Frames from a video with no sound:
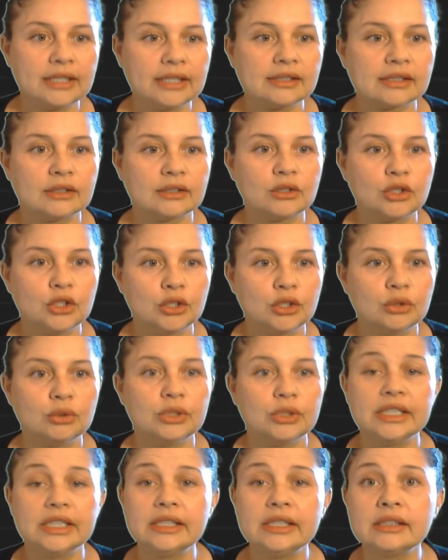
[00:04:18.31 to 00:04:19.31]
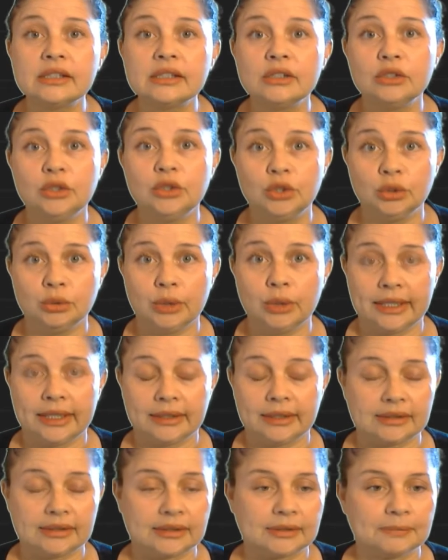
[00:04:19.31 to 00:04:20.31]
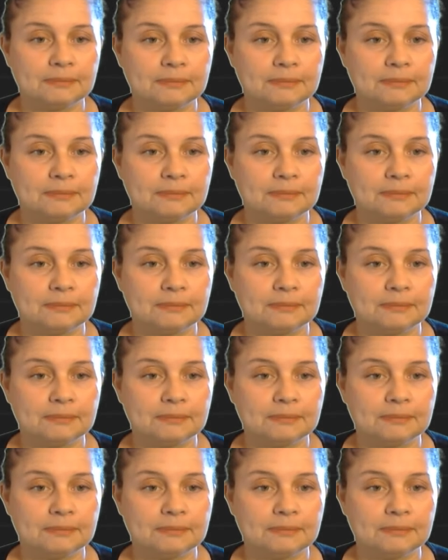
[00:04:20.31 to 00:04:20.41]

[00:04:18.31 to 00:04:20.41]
x and q is two x.